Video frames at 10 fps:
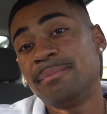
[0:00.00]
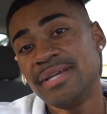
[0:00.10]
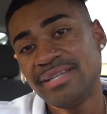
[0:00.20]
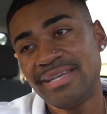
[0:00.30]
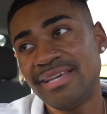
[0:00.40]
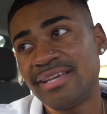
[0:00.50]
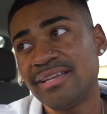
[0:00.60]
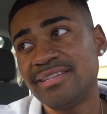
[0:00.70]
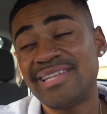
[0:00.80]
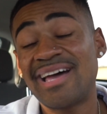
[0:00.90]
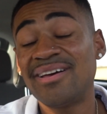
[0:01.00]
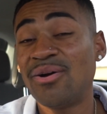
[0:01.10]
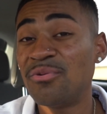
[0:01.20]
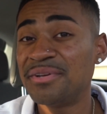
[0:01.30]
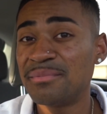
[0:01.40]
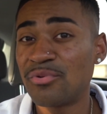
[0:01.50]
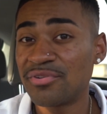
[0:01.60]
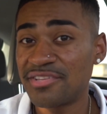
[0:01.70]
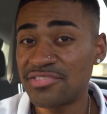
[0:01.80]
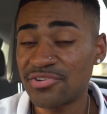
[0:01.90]
meaning not owing more
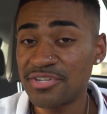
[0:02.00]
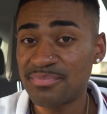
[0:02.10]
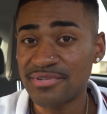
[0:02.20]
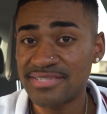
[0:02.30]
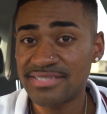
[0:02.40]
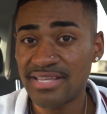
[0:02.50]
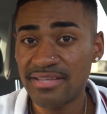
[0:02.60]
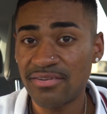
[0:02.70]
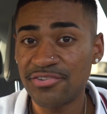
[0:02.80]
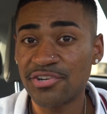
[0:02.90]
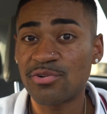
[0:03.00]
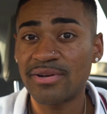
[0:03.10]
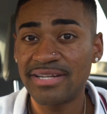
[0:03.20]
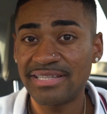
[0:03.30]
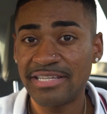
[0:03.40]
than 30% on your credit